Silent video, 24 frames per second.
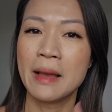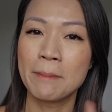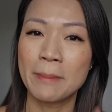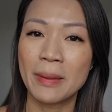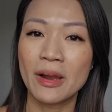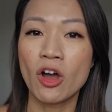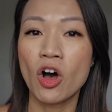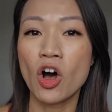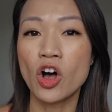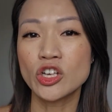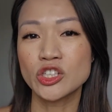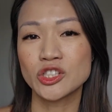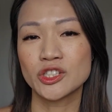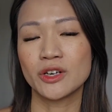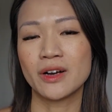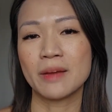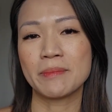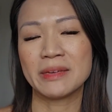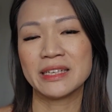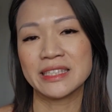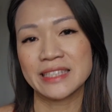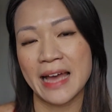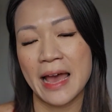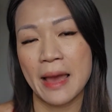But also,
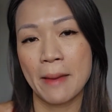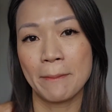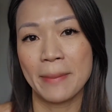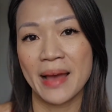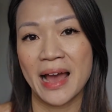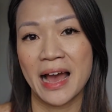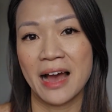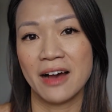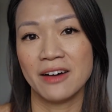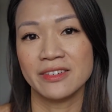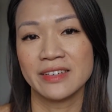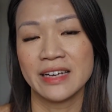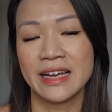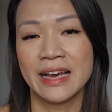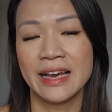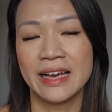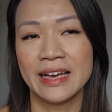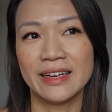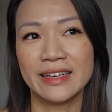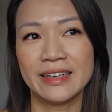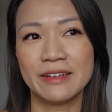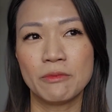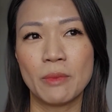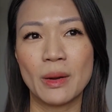10 pounds,
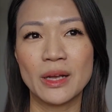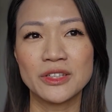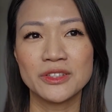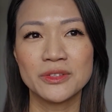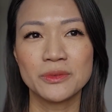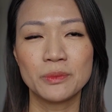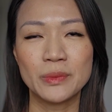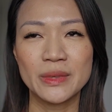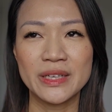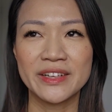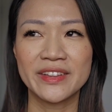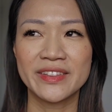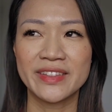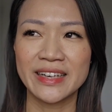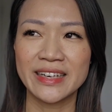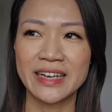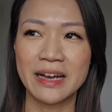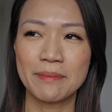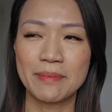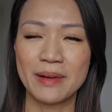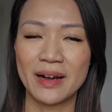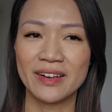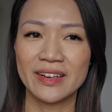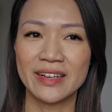when we think
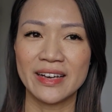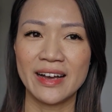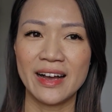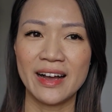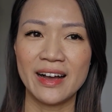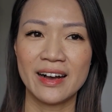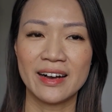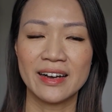about it,